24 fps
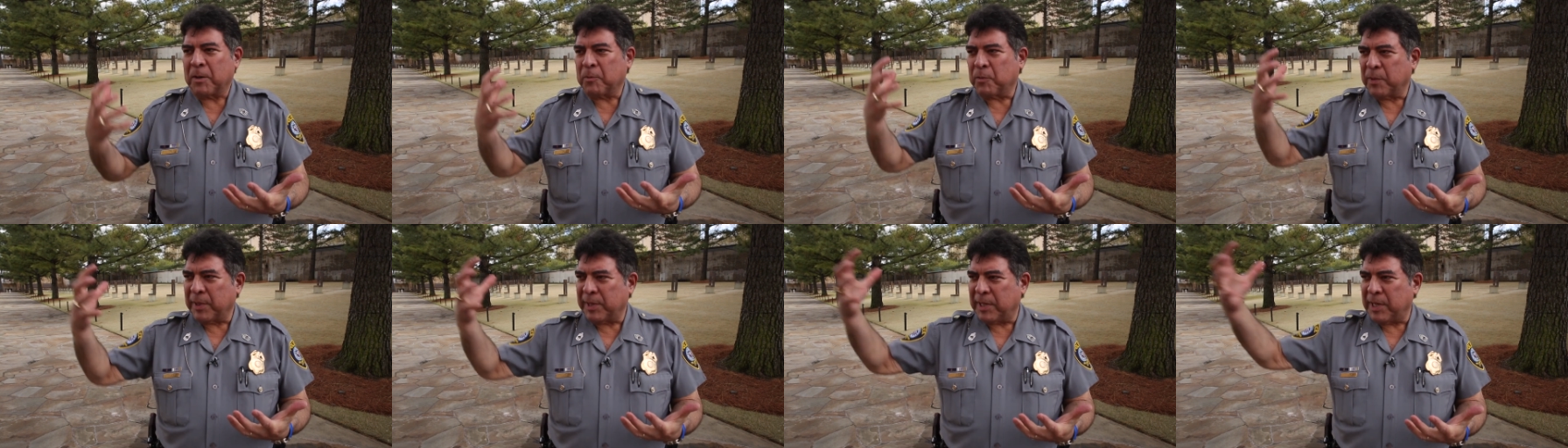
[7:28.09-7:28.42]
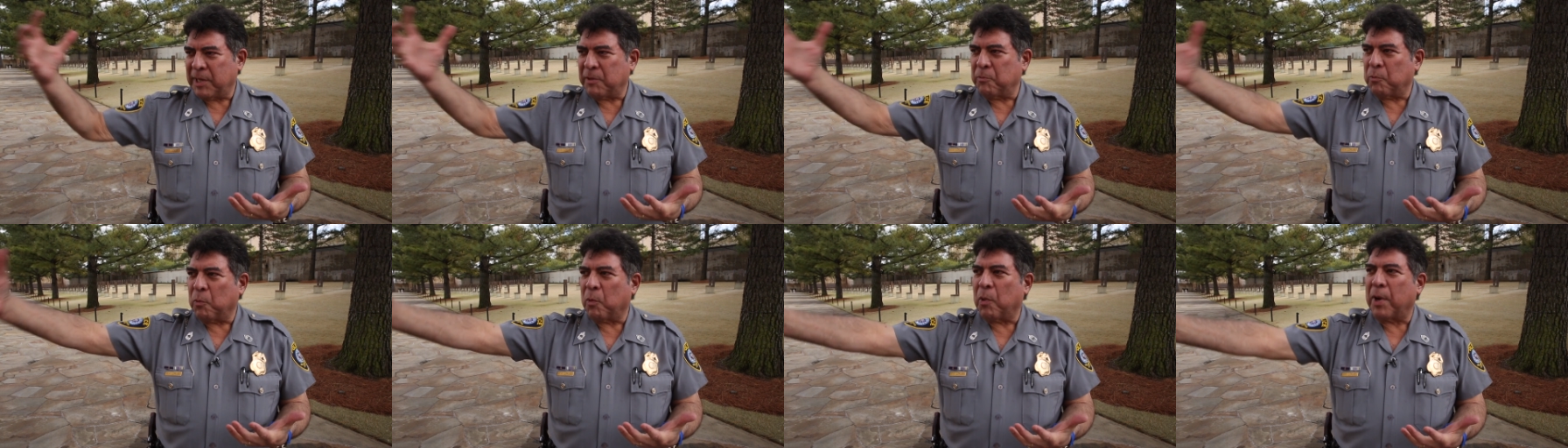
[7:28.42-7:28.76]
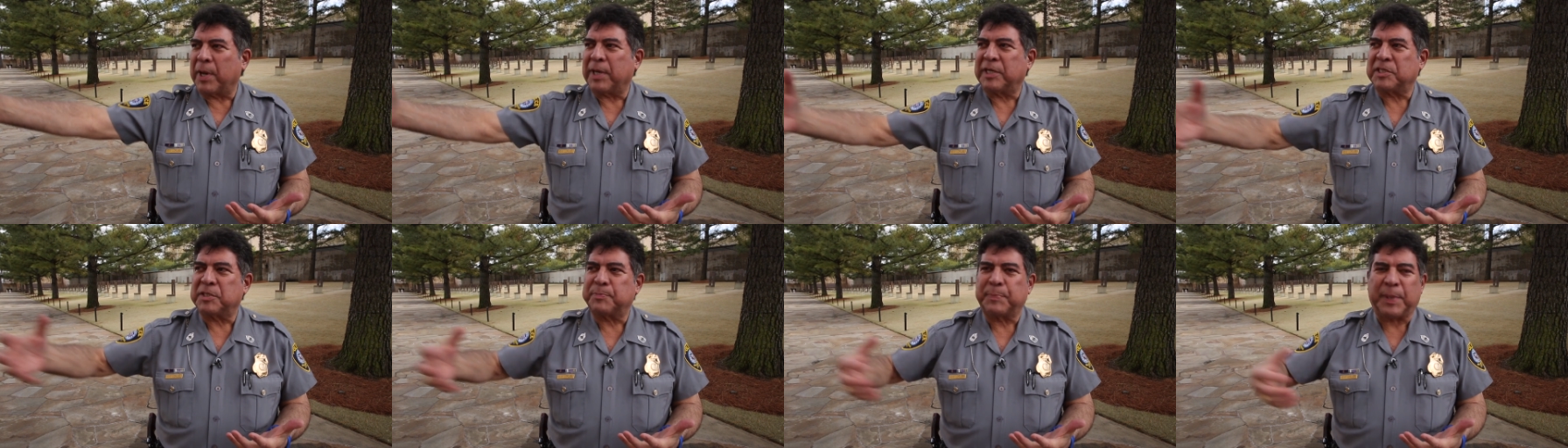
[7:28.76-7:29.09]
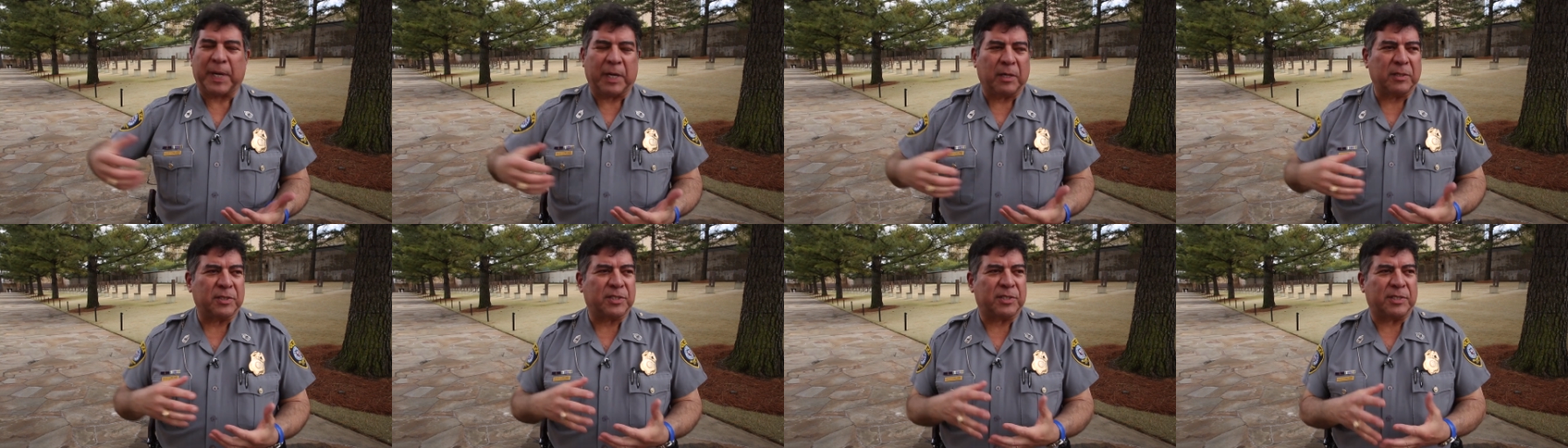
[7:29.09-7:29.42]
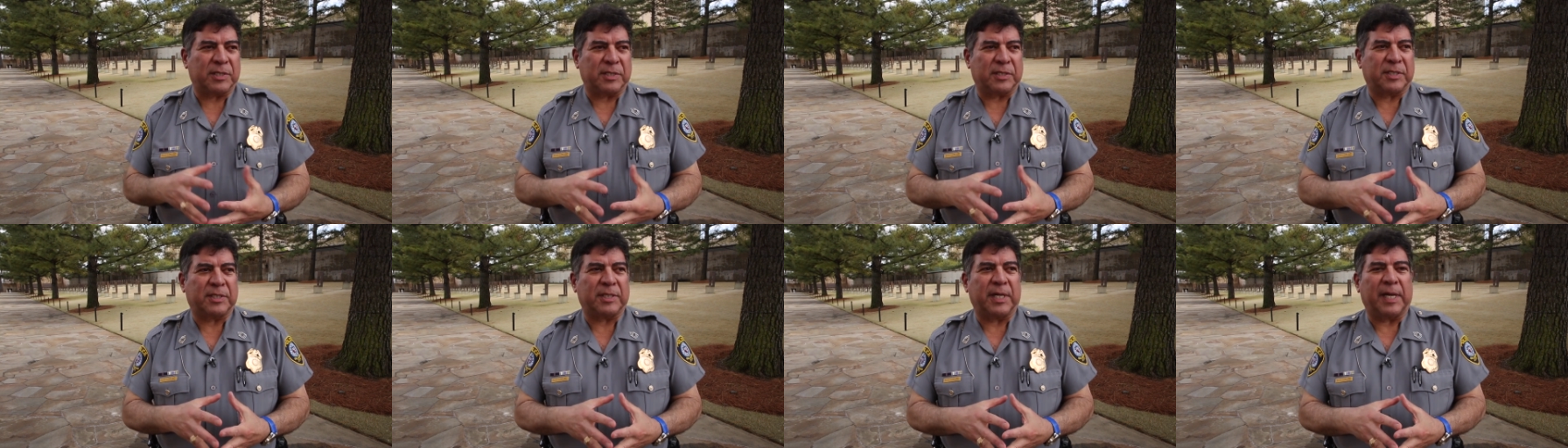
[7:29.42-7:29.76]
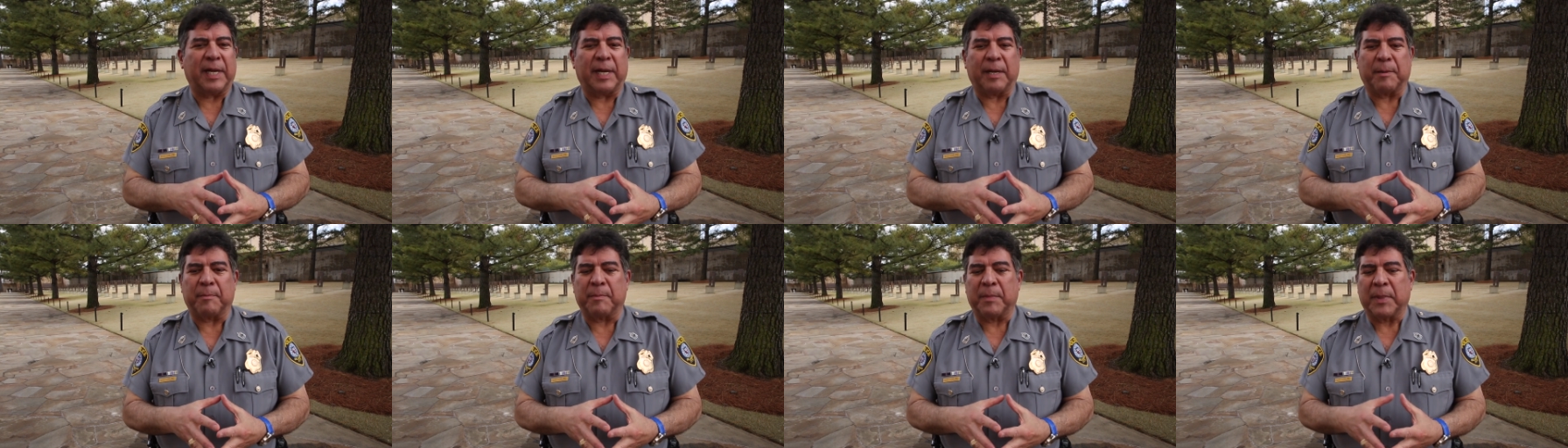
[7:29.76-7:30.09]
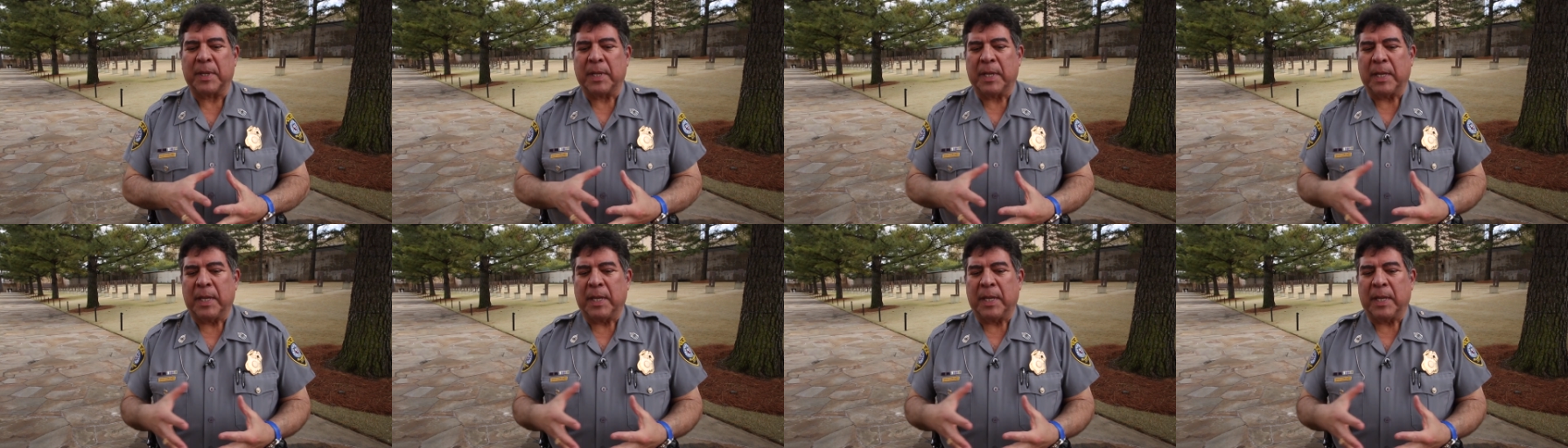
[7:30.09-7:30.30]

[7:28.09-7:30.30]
We didn't want his parents to see him,